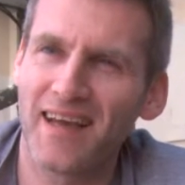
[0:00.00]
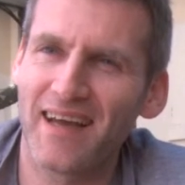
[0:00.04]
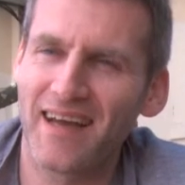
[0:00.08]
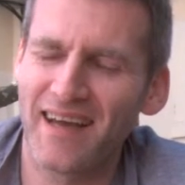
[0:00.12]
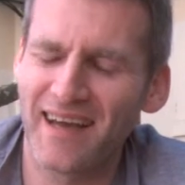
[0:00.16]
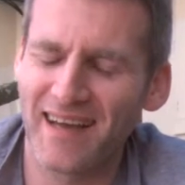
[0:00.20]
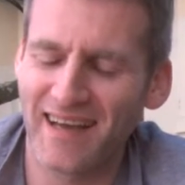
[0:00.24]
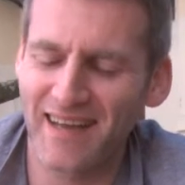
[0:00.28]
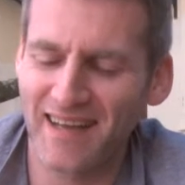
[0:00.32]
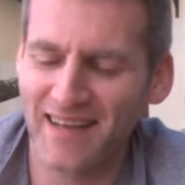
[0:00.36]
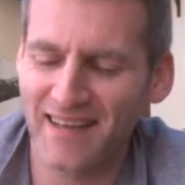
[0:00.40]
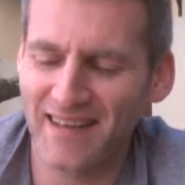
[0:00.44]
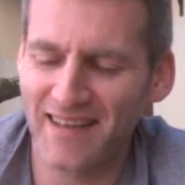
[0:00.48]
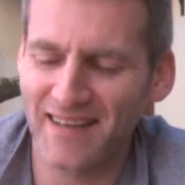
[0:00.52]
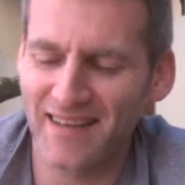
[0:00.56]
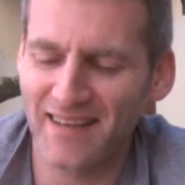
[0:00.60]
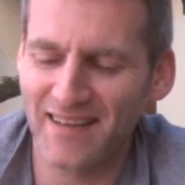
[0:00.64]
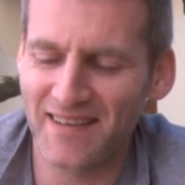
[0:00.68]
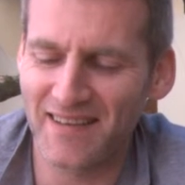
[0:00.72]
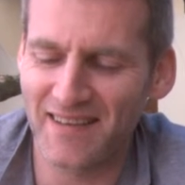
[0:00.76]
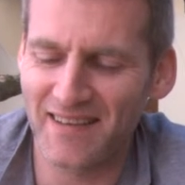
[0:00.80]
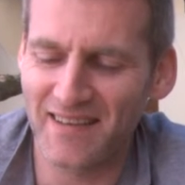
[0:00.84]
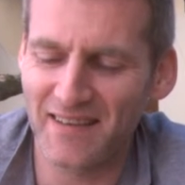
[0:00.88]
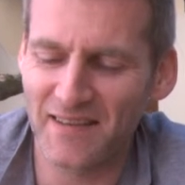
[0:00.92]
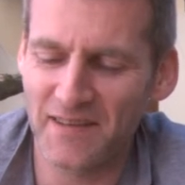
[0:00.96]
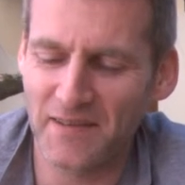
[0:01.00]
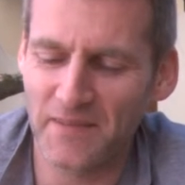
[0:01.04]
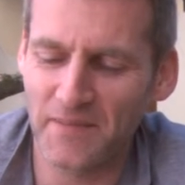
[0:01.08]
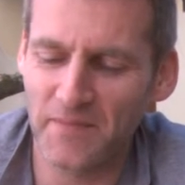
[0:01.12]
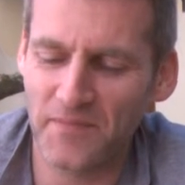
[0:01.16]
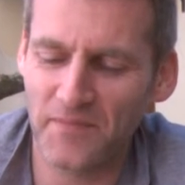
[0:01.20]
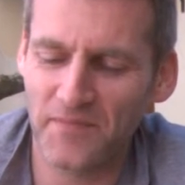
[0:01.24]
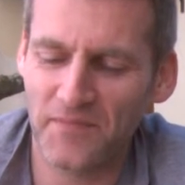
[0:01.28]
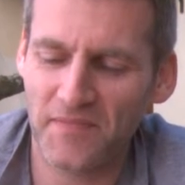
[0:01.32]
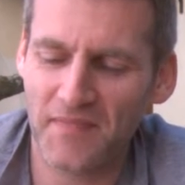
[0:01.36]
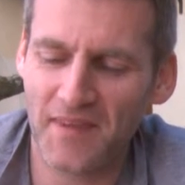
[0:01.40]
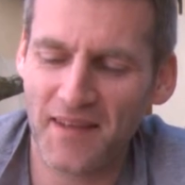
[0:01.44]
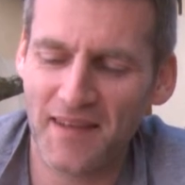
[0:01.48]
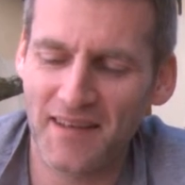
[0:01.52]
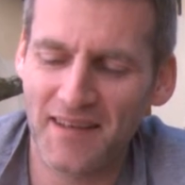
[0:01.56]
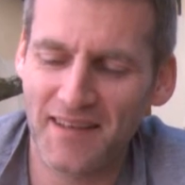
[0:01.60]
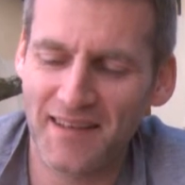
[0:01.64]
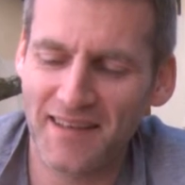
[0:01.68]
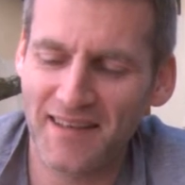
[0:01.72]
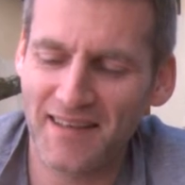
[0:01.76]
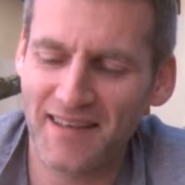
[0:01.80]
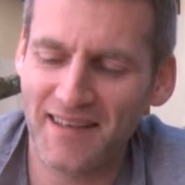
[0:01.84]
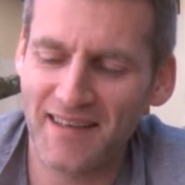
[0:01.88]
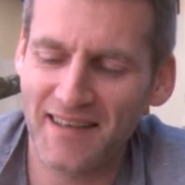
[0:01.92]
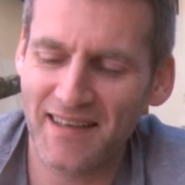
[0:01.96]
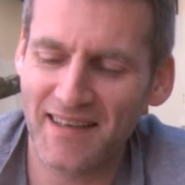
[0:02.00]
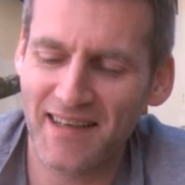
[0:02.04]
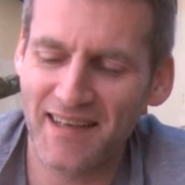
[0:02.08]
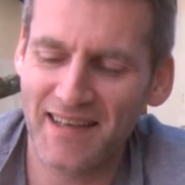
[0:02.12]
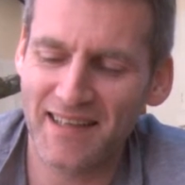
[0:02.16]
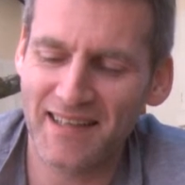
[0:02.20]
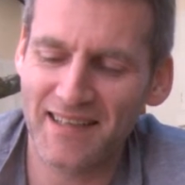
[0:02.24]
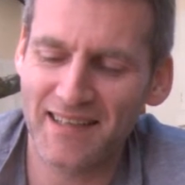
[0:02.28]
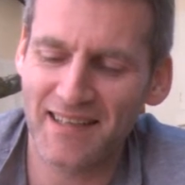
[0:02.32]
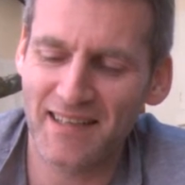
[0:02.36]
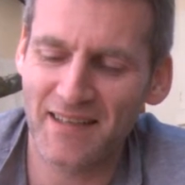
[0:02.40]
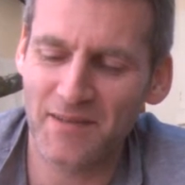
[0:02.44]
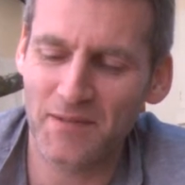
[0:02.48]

And yes,